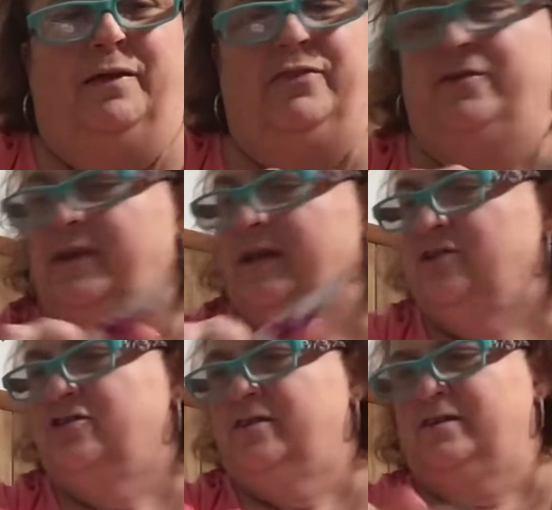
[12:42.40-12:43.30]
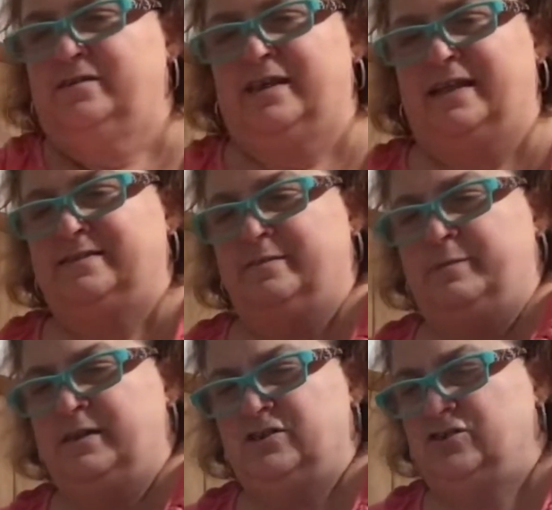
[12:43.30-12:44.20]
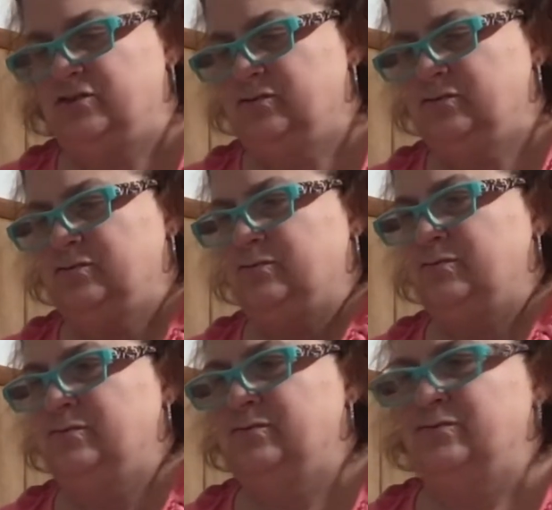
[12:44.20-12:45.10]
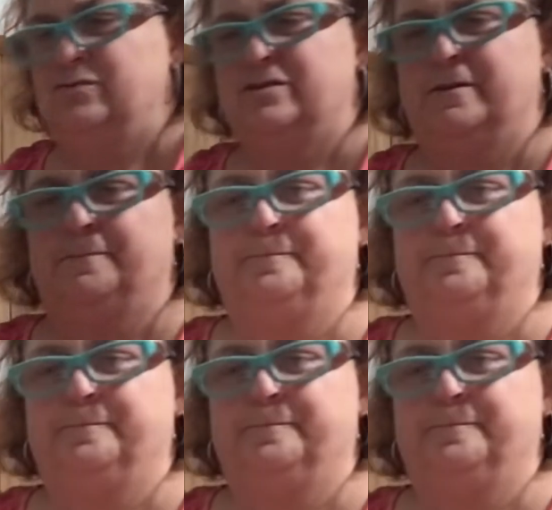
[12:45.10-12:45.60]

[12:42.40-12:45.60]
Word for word: Mother Nature has got some issues.